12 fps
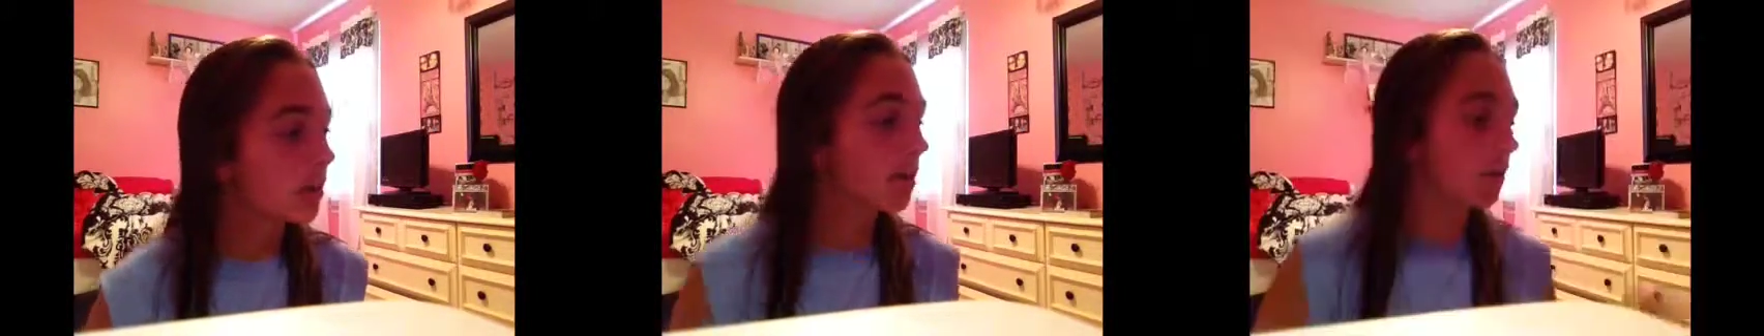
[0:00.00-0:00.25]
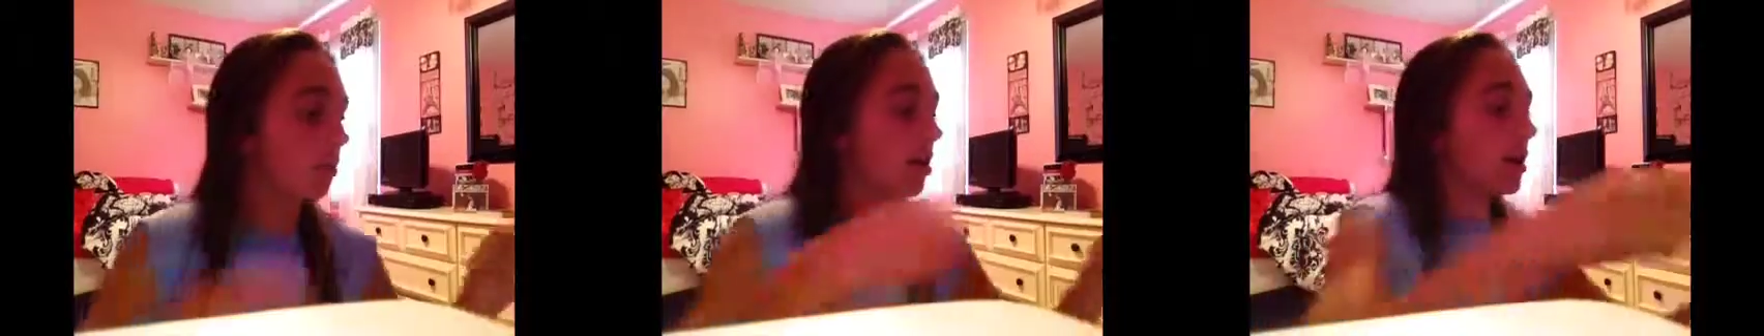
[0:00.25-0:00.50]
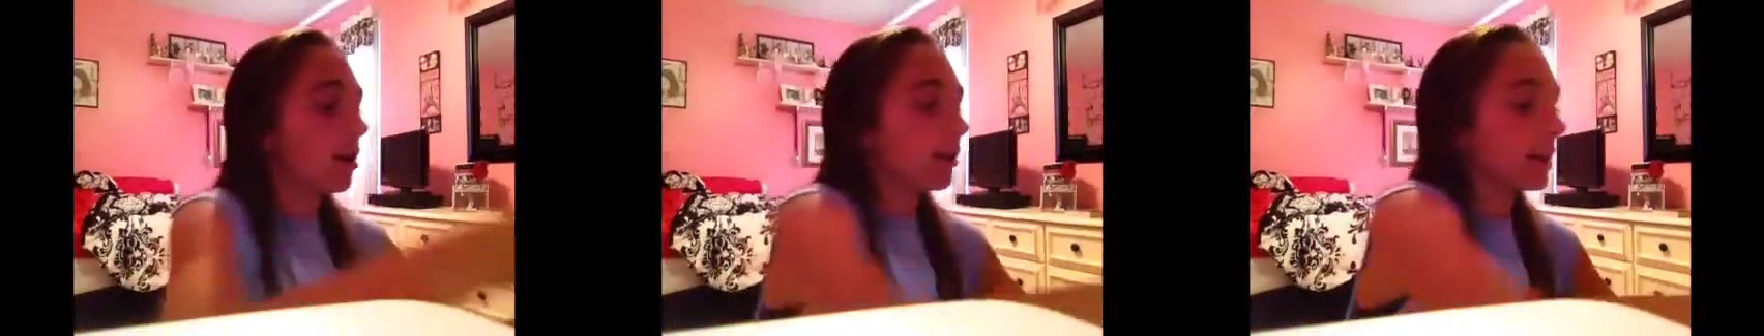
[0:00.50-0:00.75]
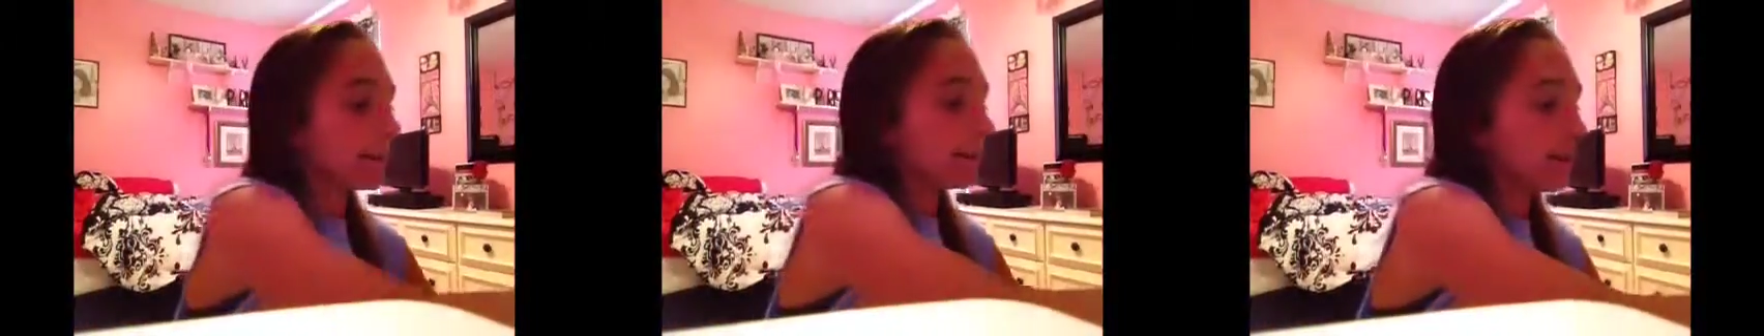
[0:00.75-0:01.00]
Oh,
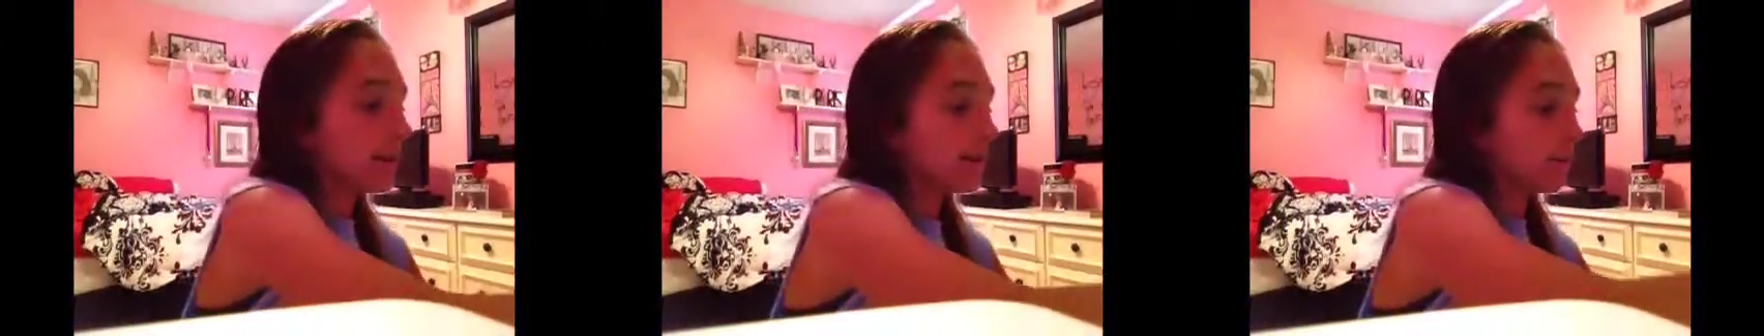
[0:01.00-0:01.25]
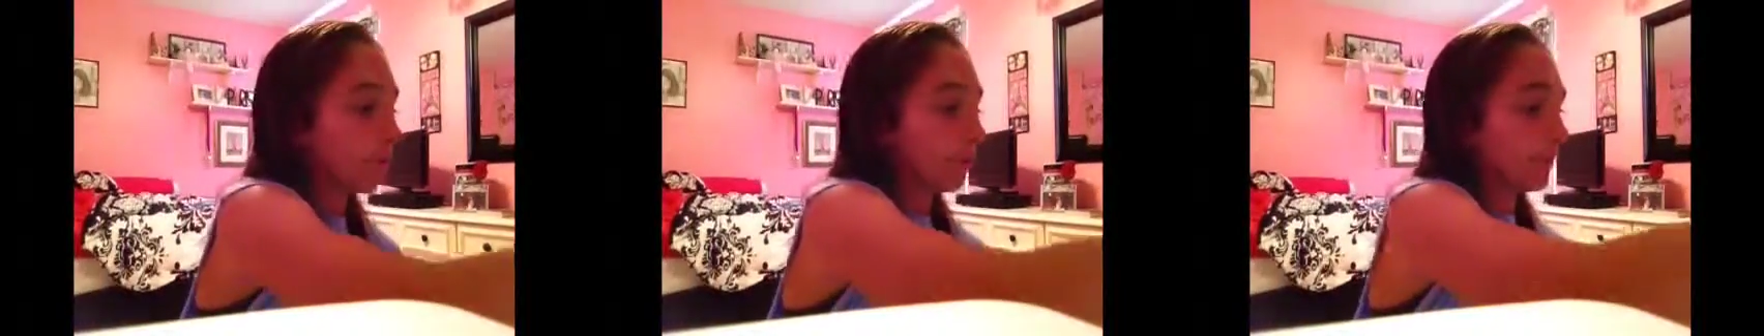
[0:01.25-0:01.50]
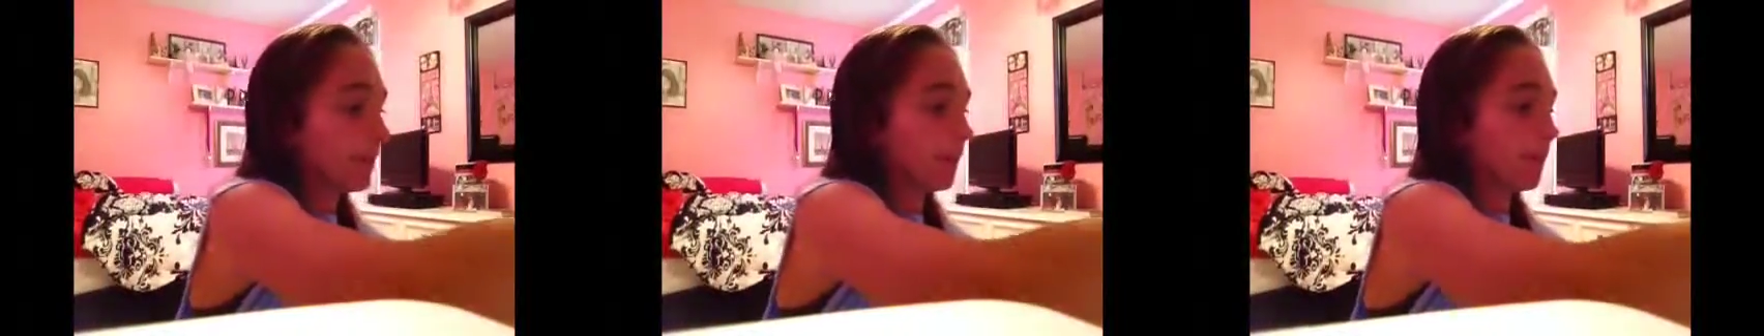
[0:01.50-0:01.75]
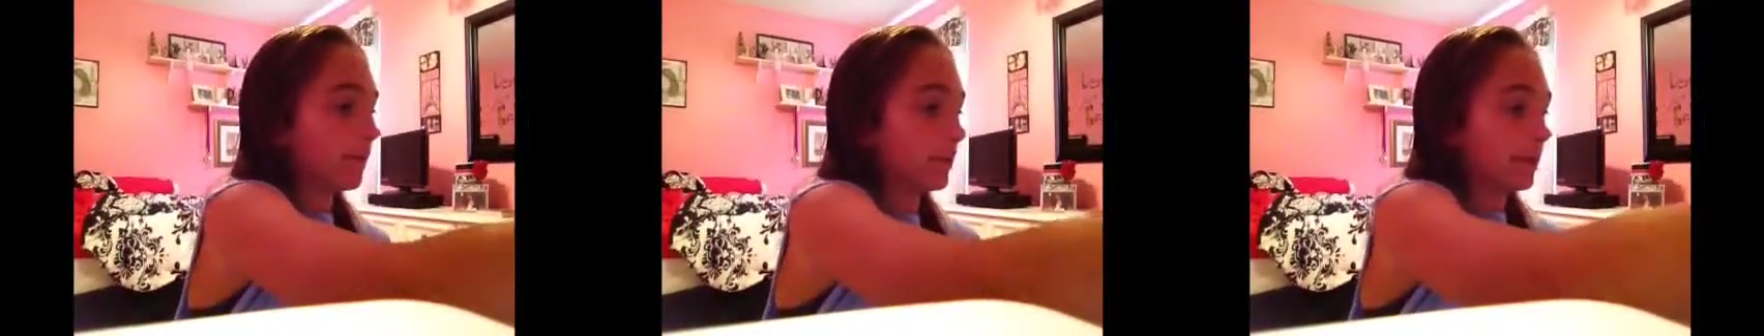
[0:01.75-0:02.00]
okay, so I have three
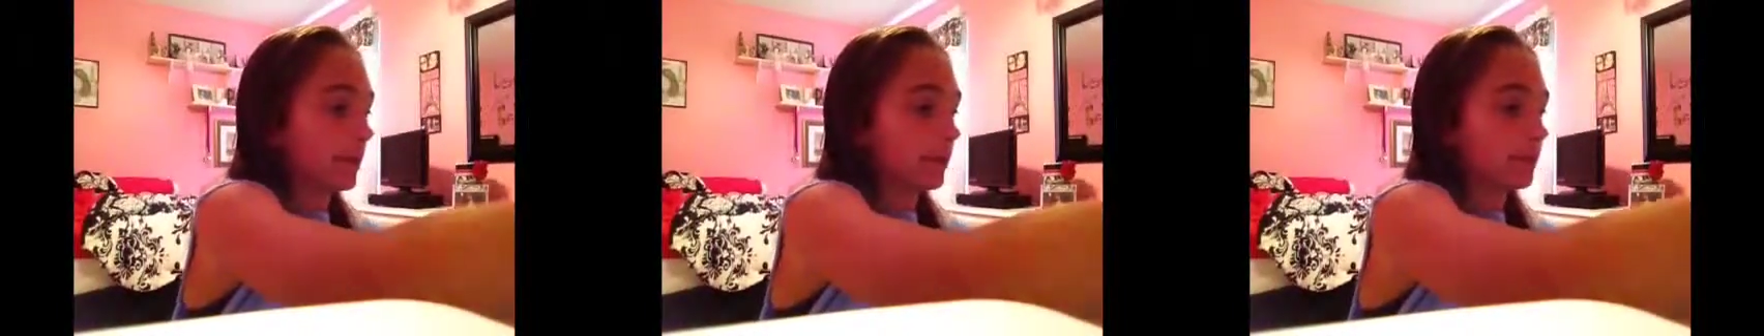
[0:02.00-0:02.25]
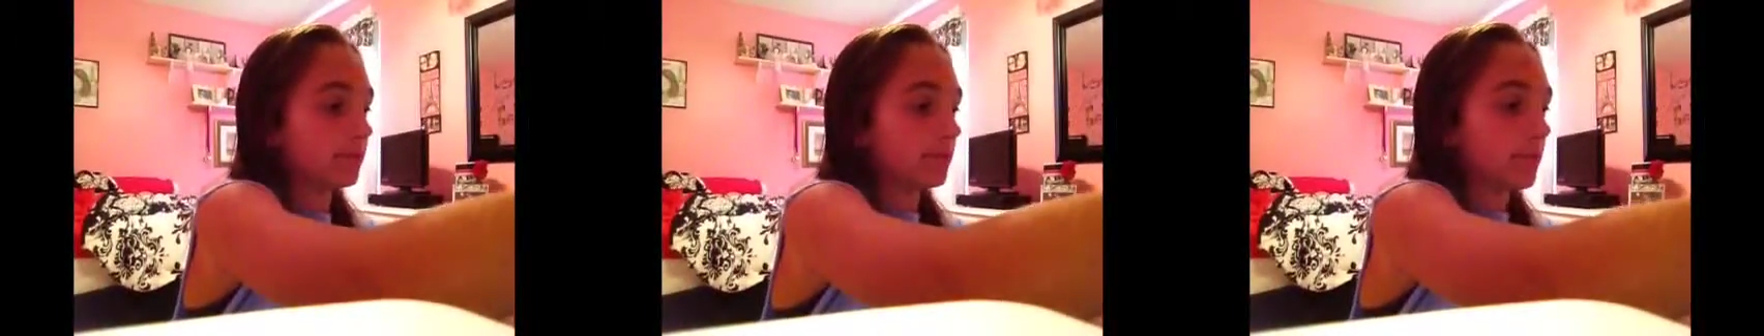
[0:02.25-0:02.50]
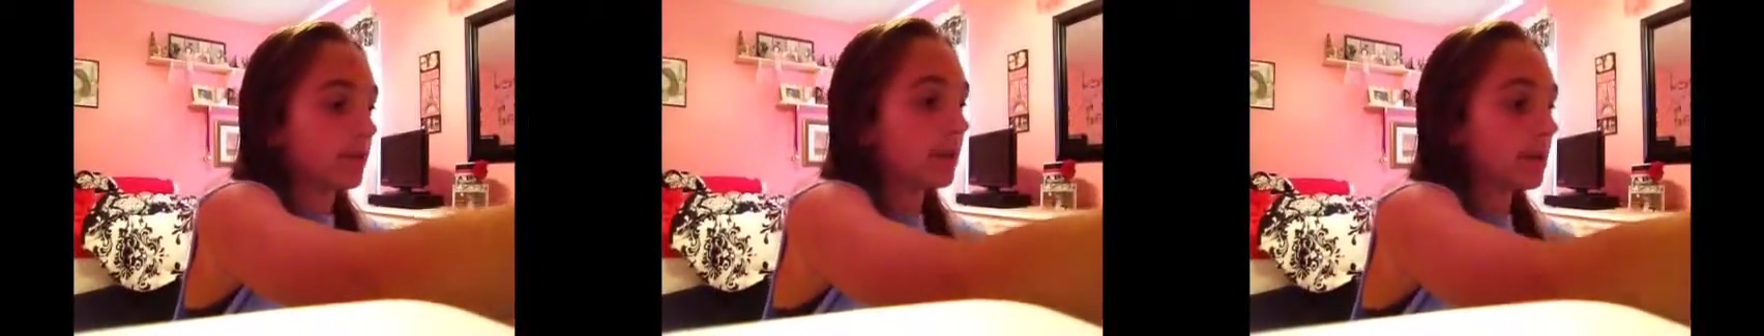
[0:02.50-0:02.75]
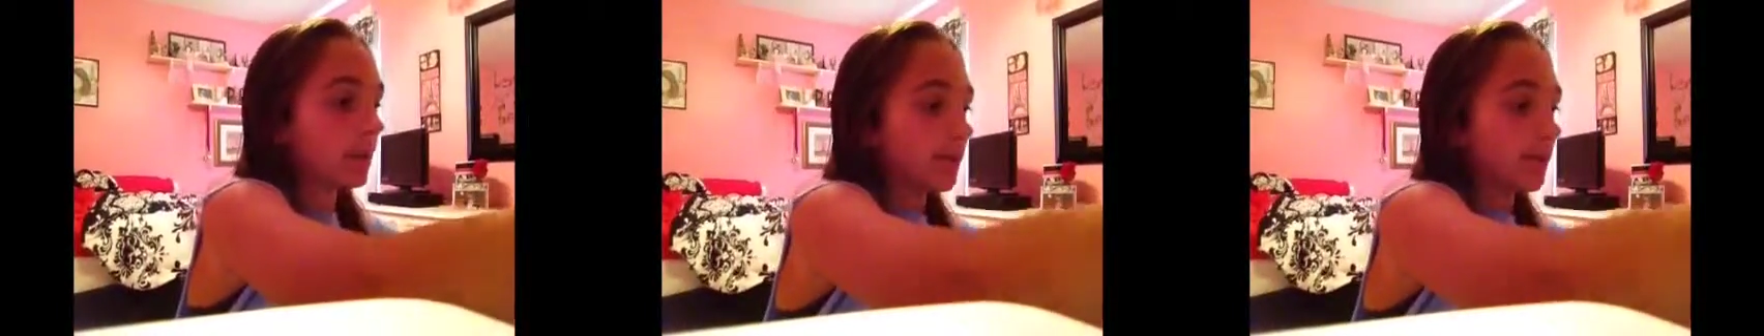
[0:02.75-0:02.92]
for the next one.